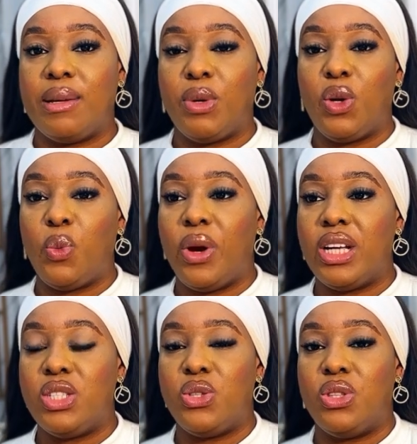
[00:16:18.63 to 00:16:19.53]
I'm gonna
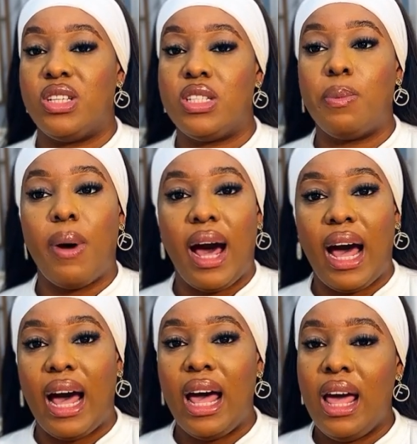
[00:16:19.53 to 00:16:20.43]
wear to the
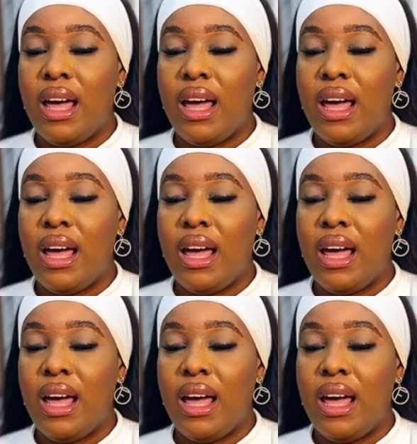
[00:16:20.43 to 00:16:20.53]
spa,